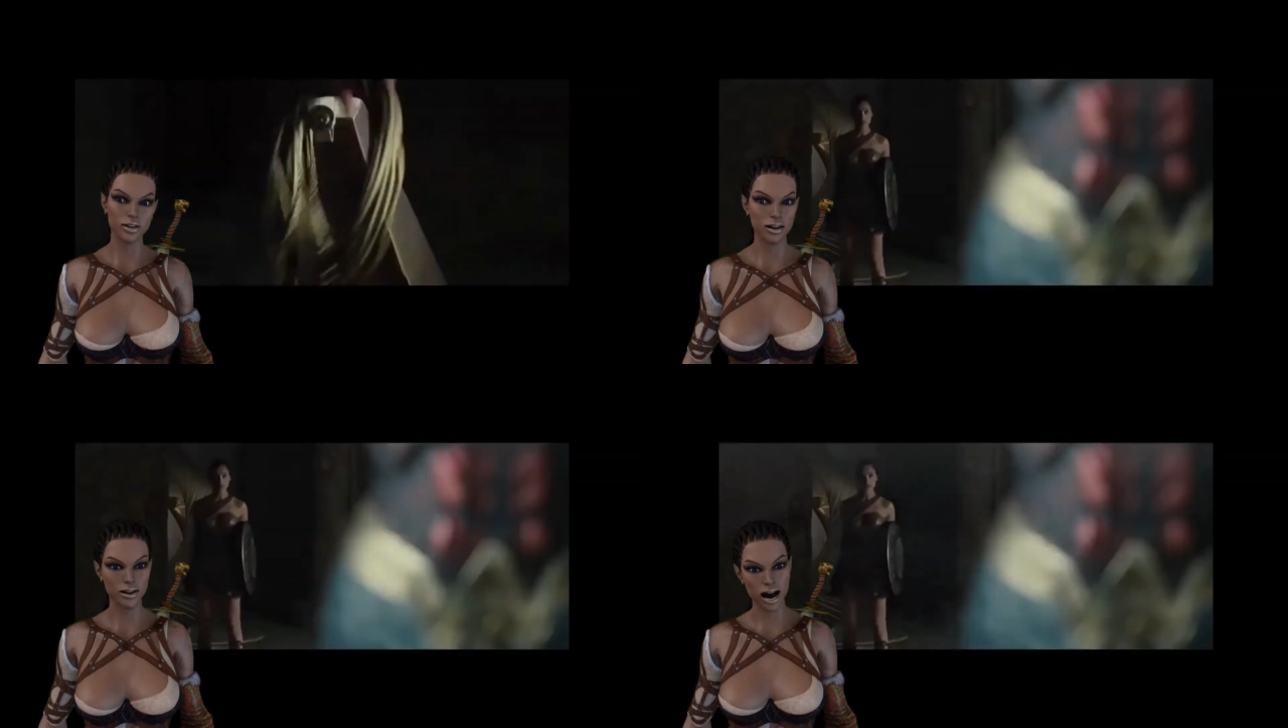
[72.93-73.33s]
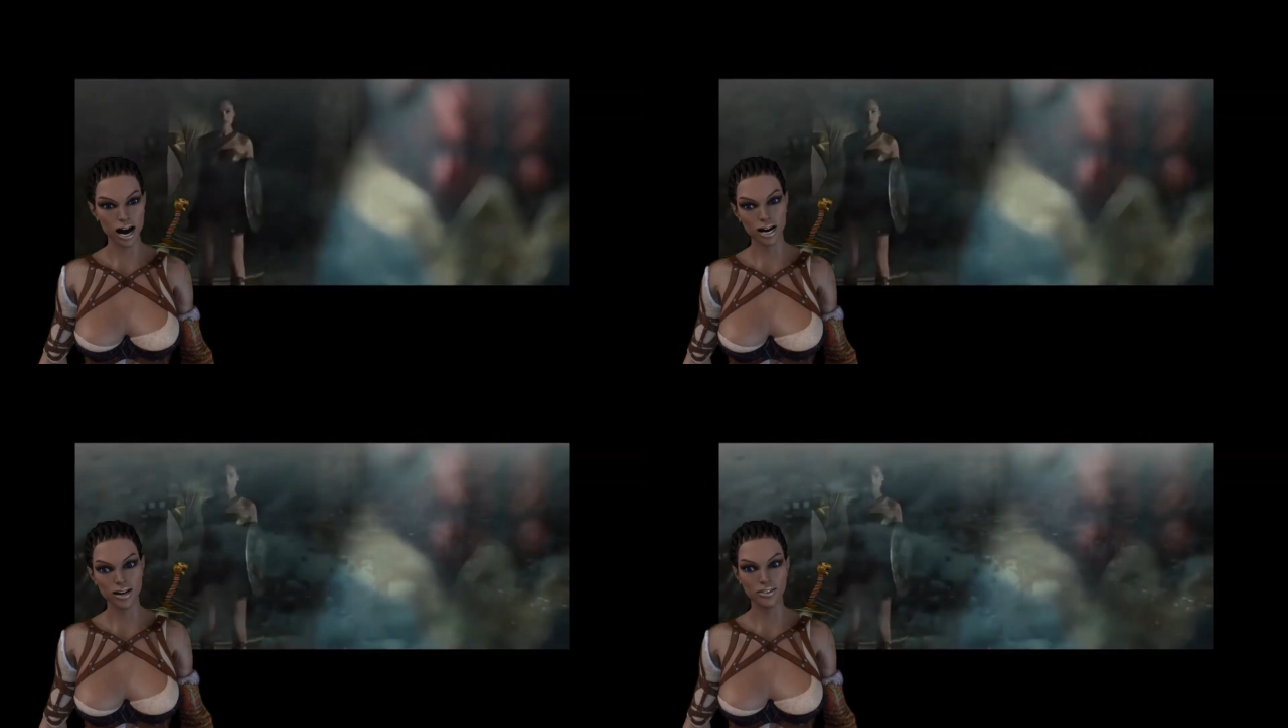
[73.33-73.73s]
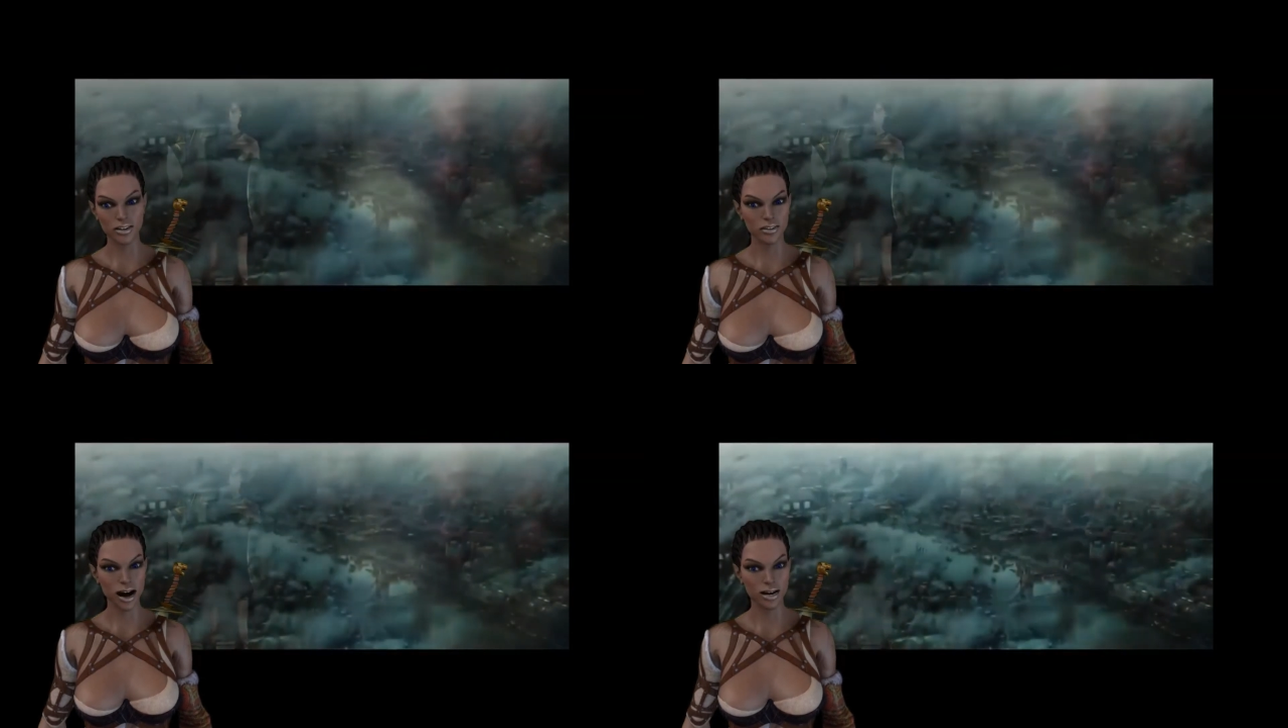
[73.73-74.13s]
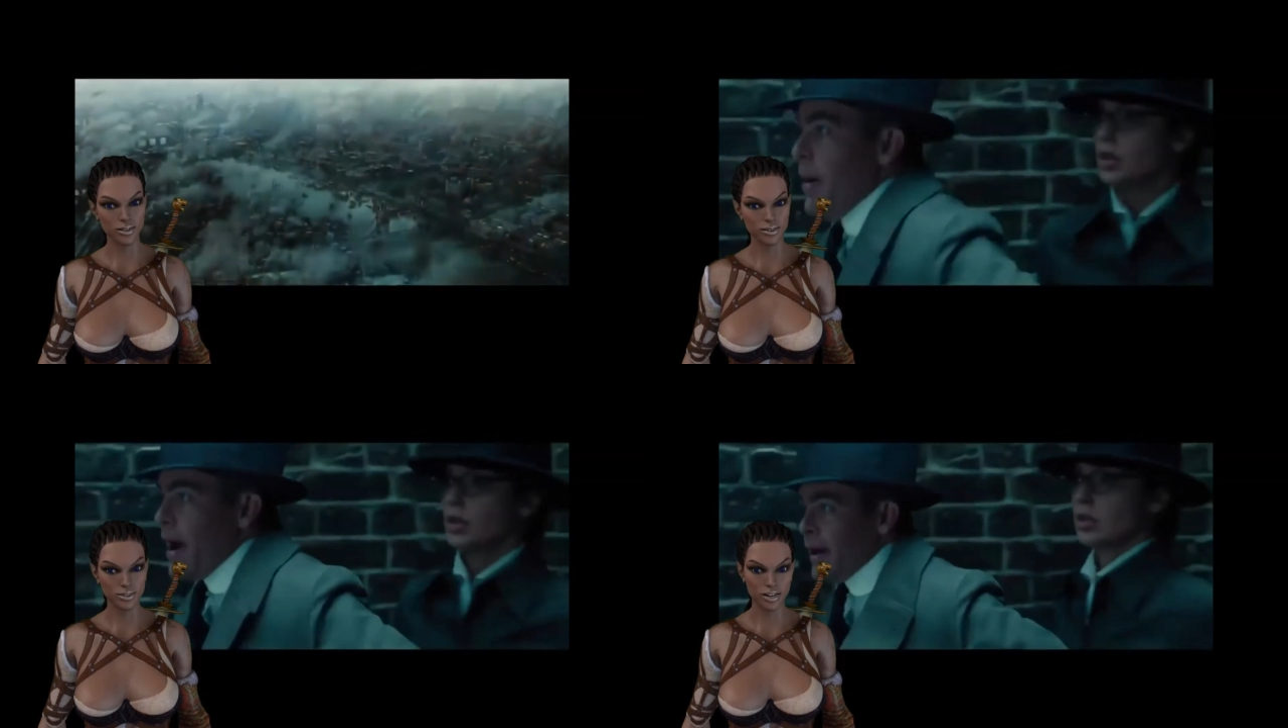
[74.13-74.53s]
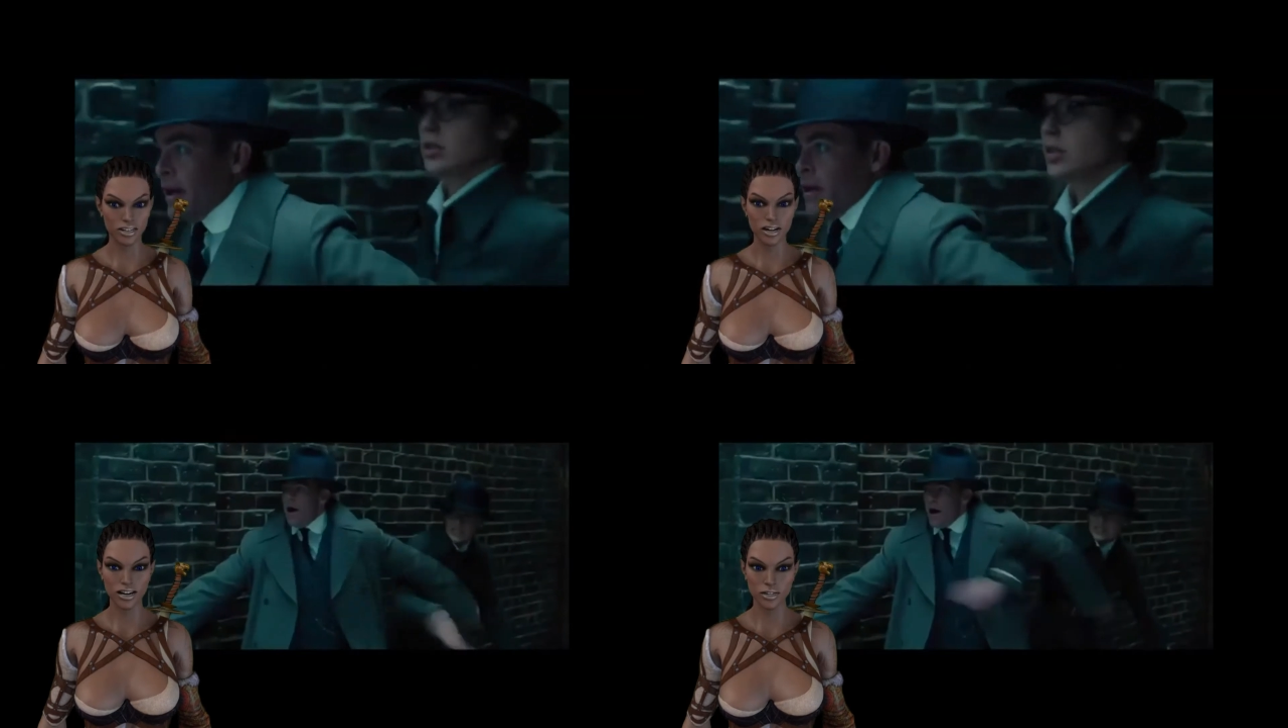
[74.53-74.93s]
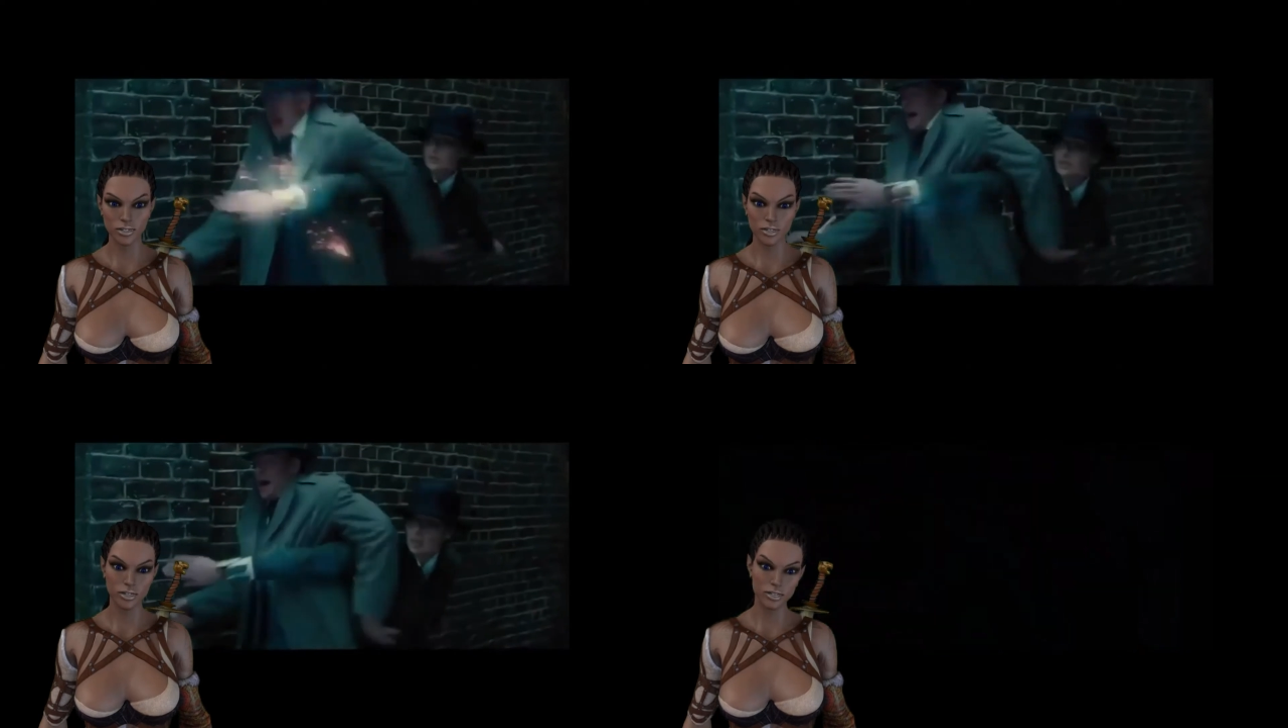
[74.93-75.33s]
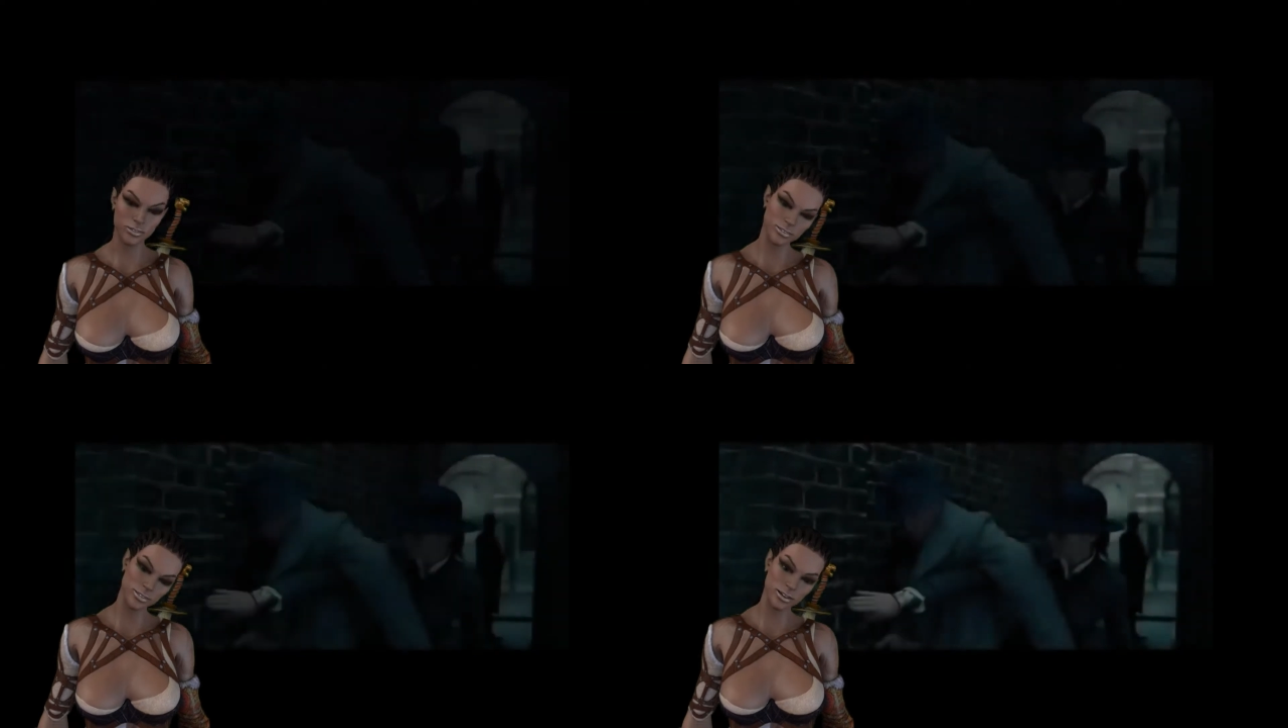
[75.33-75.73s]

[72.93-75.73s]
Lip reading: Because they actually used